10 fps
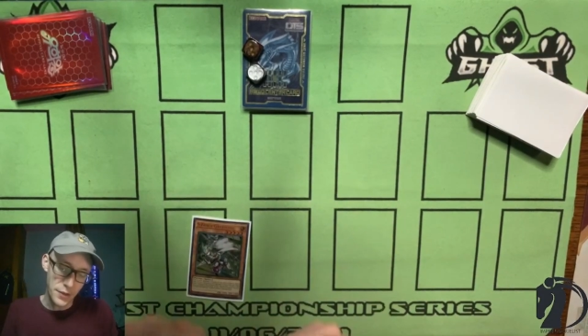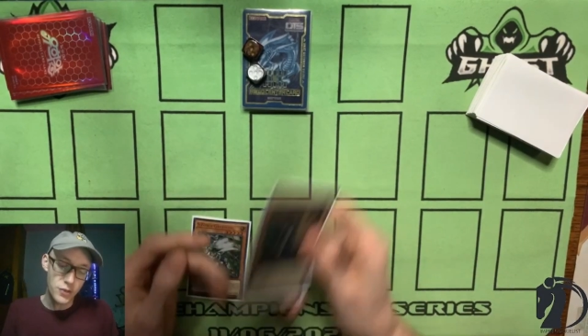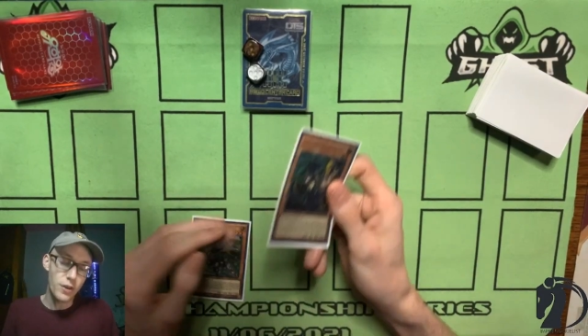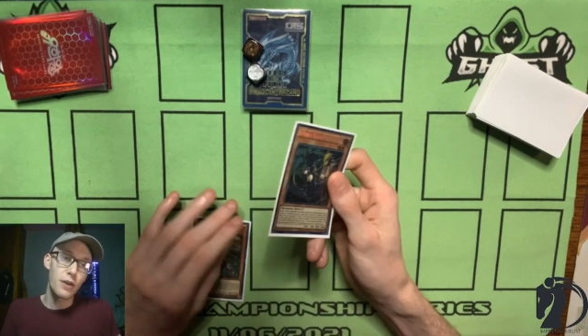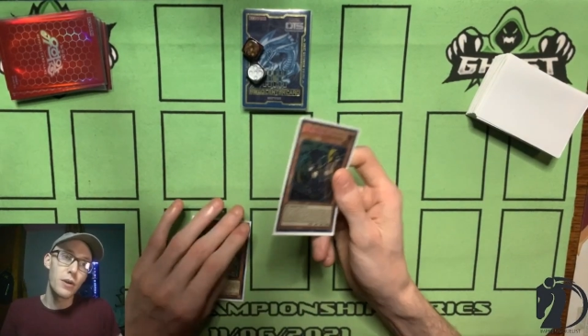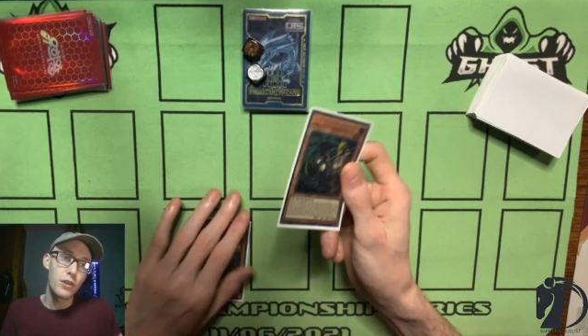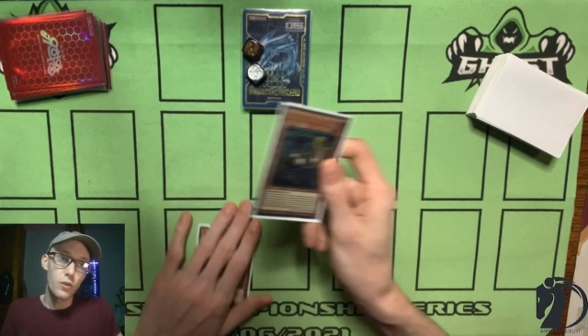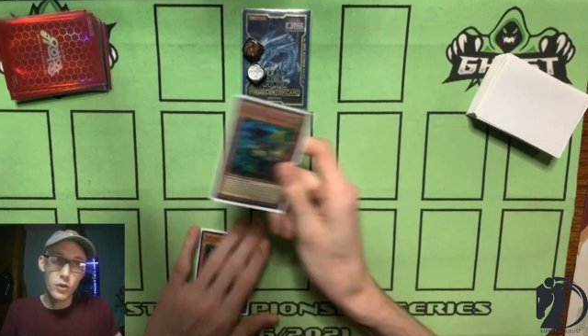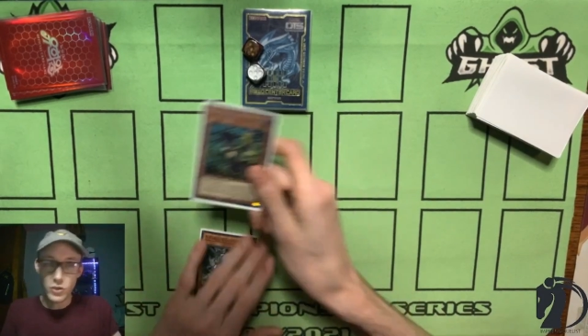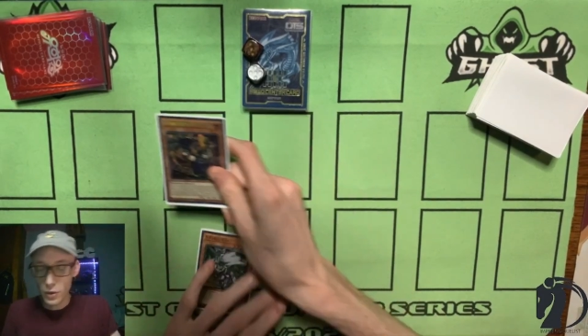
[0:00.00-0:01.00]
But to start out
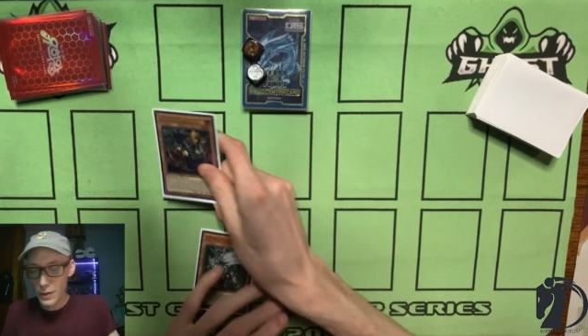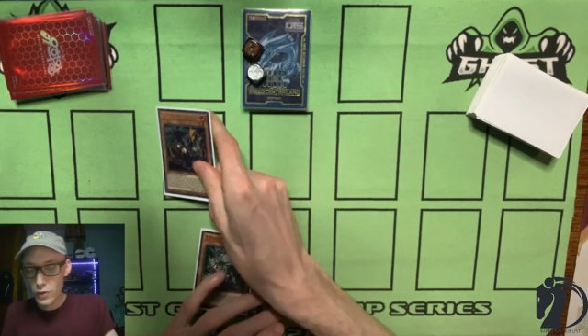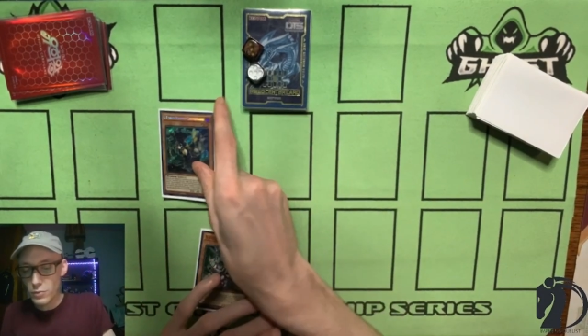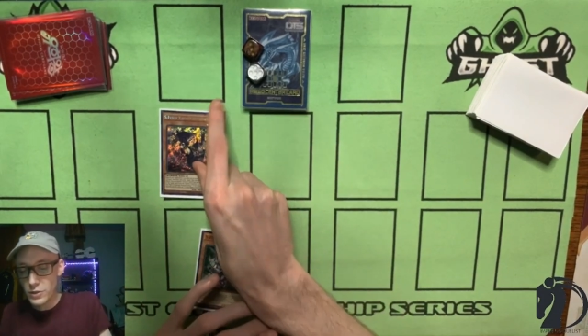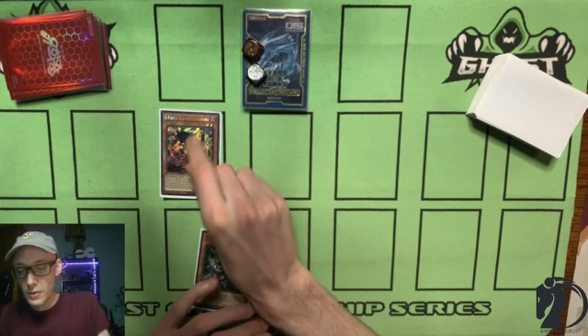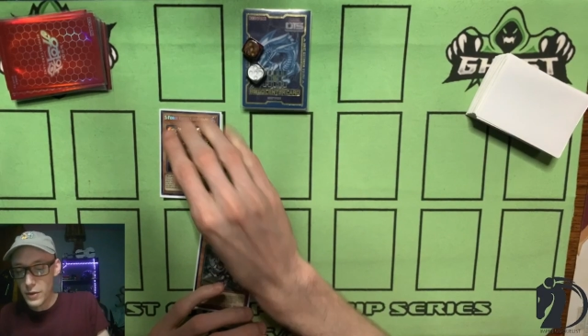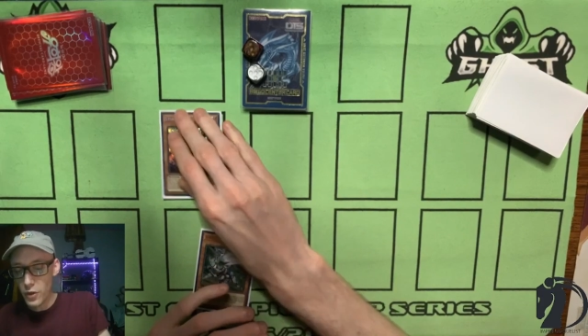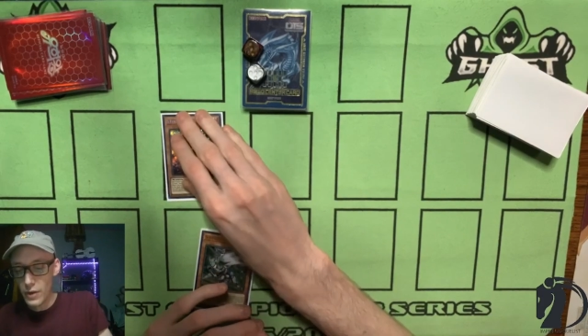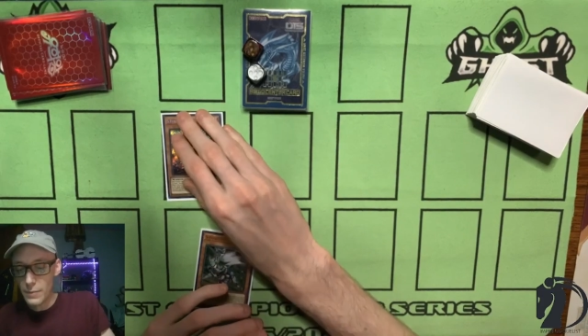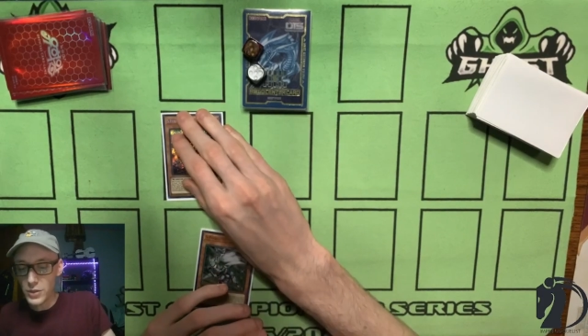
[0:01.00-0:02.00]
with, you're going to start by normal
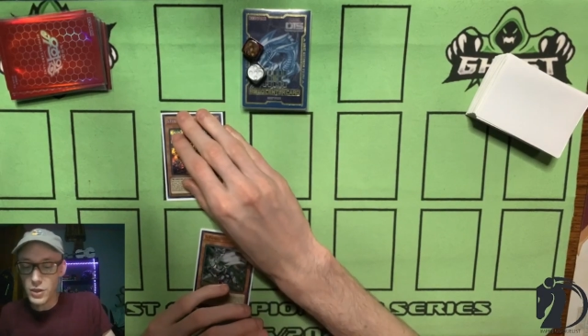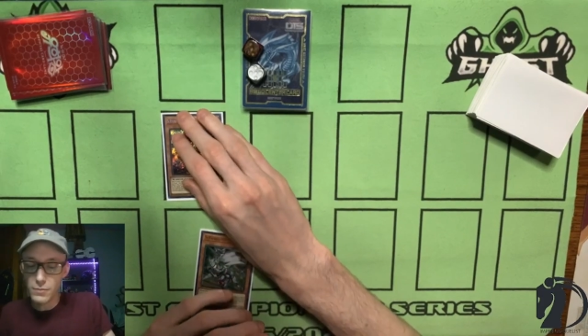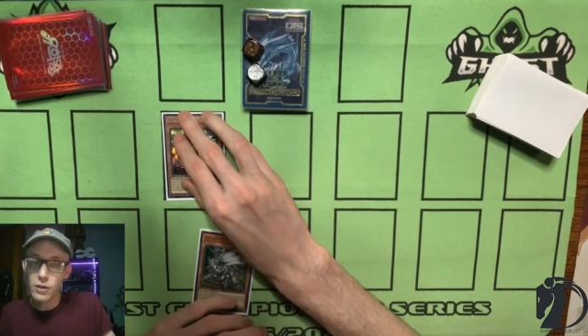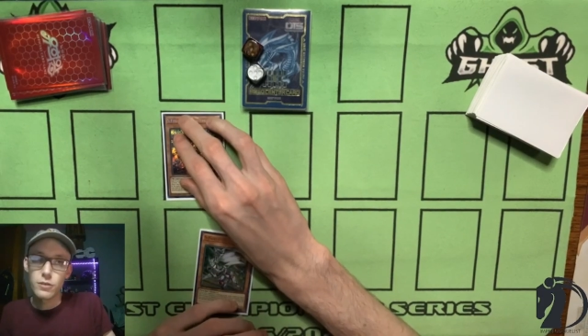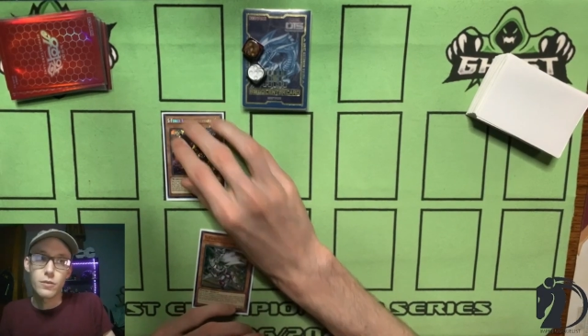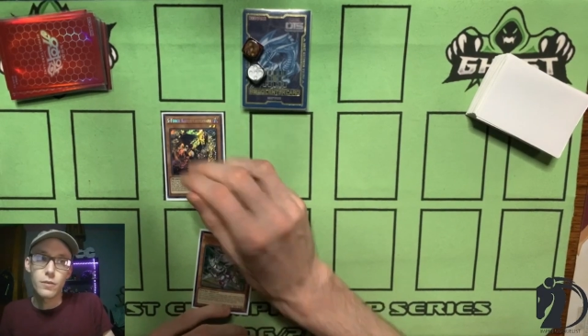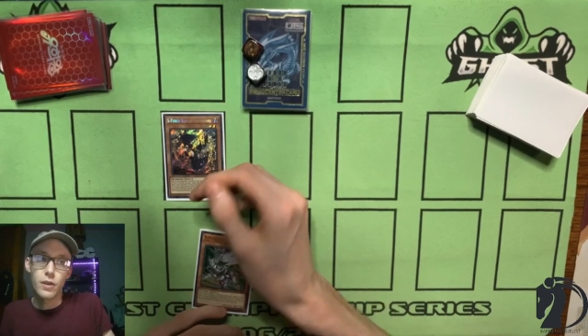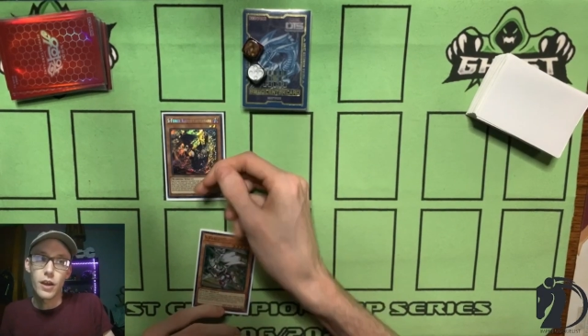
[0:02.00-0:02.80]
summoning your Rapichiamaru.